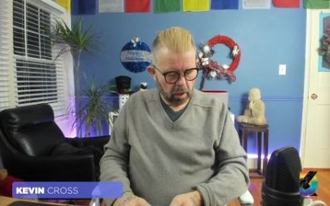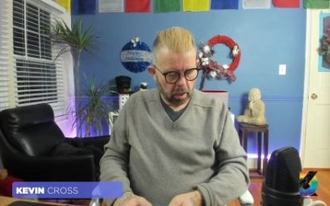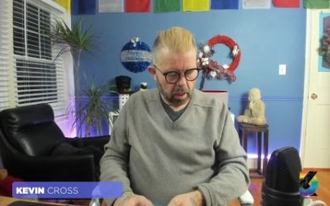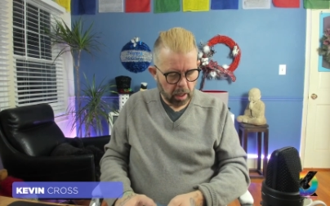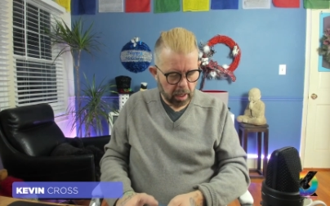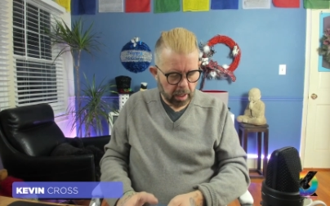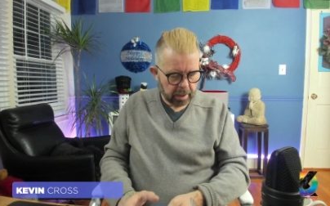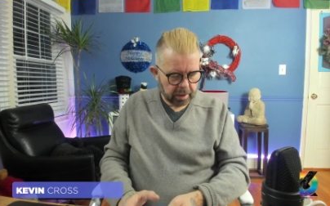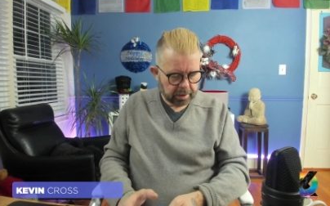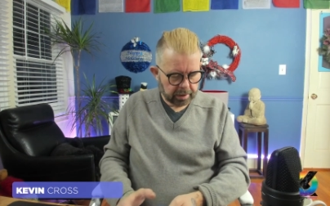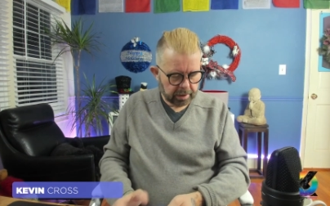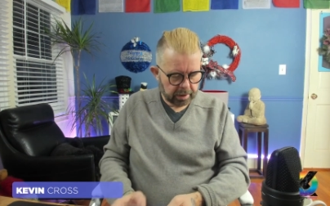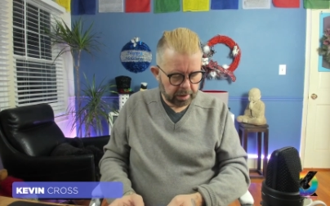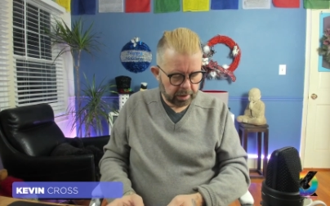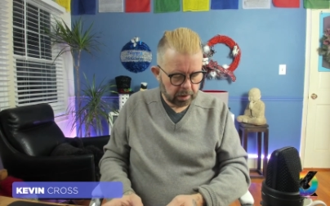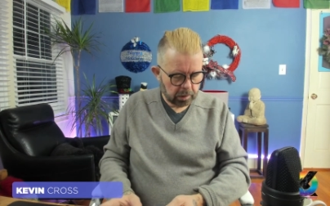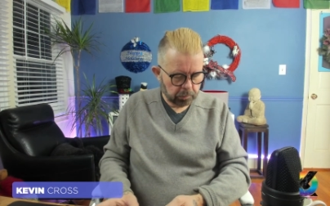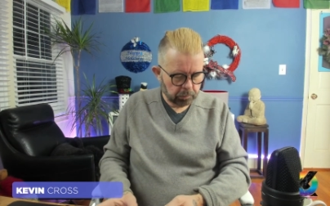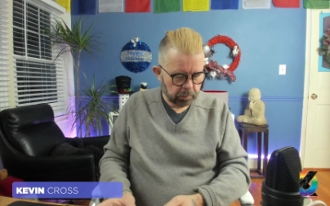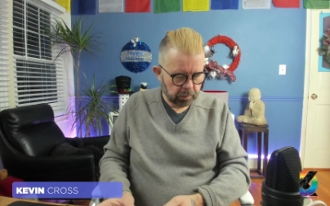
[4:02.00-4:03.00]

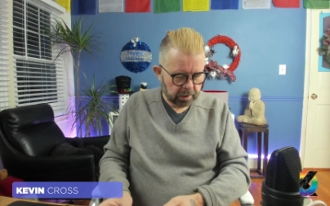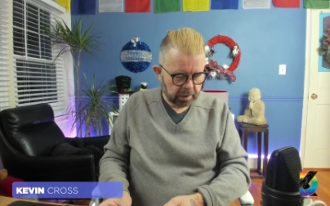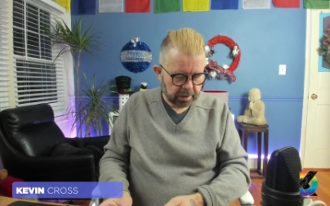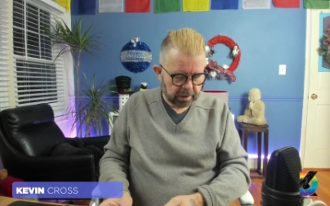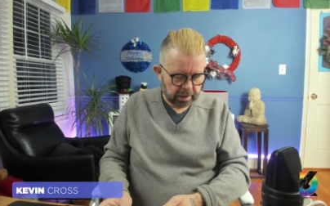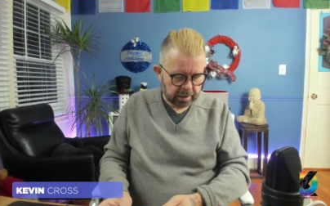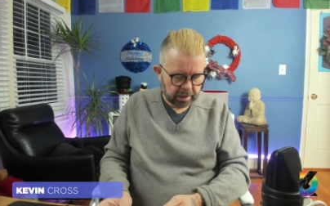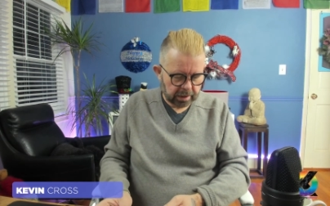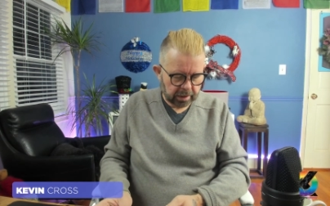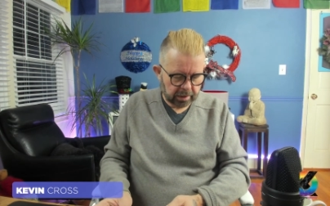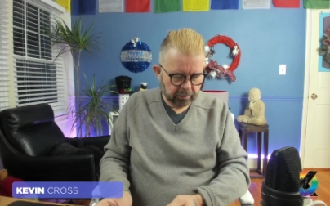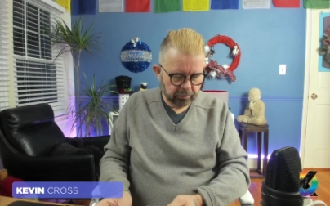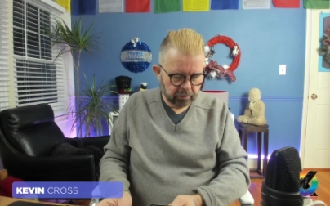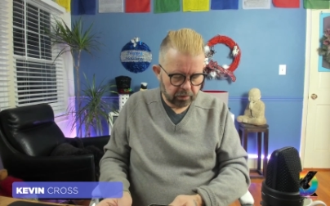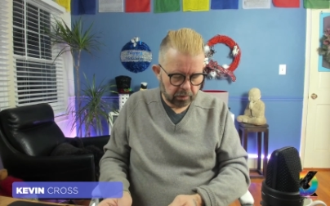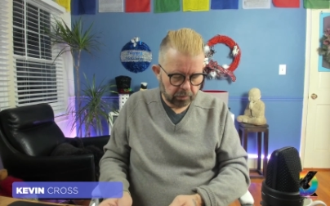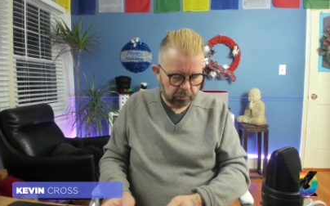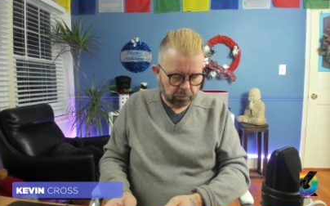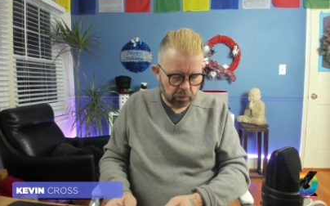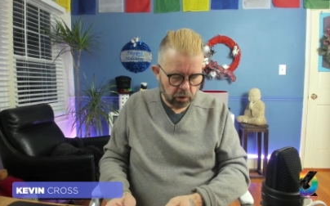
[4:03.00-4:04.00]
ideas perceived,
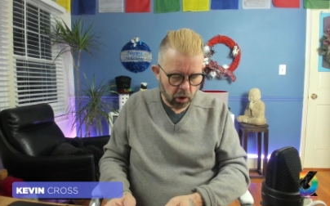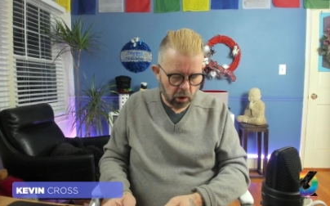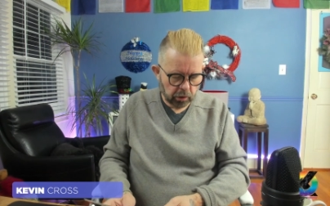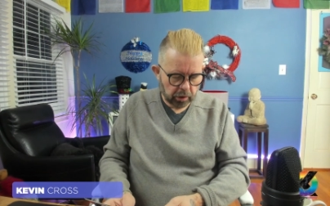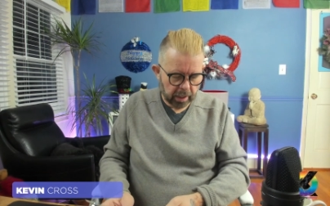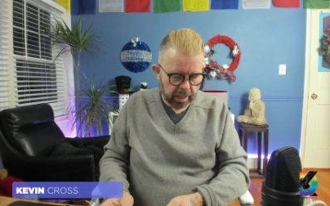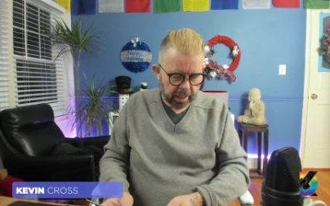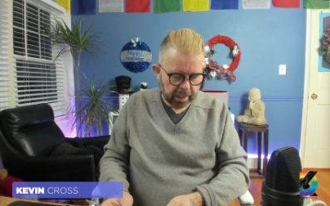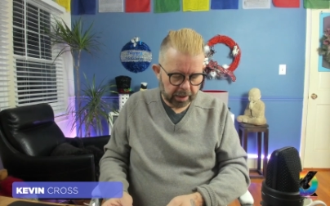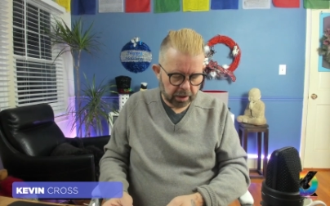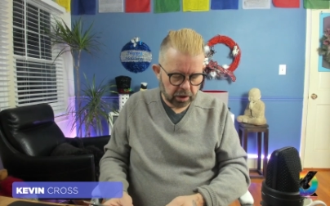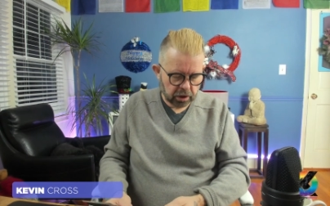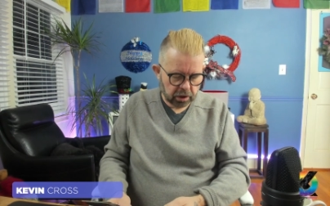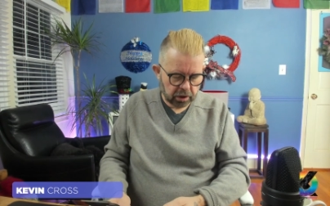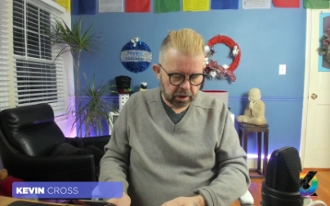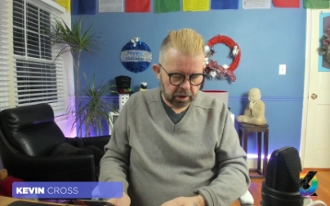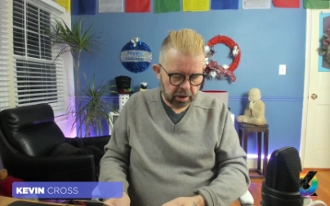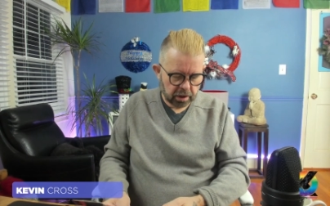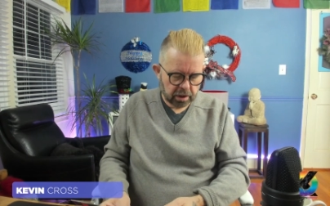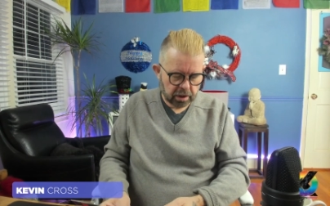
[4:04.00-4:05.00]
non
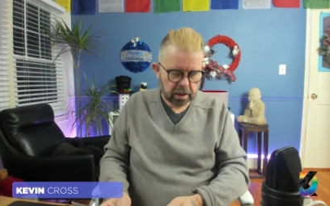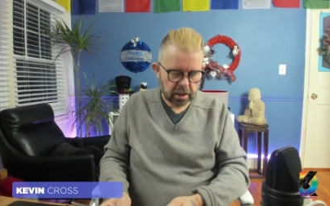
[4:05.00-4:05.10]
action, and